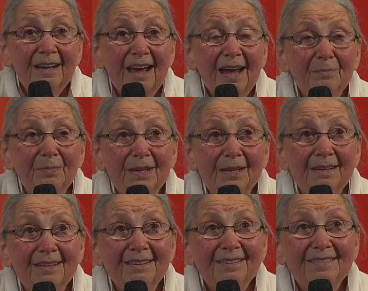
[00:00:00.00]

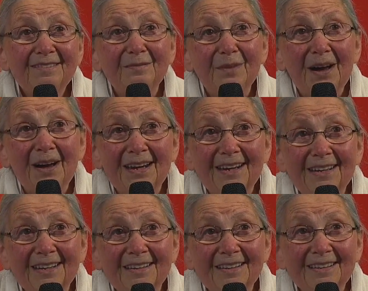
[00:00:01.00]
happy,
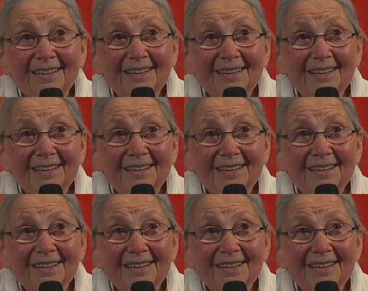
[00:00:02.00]
smiling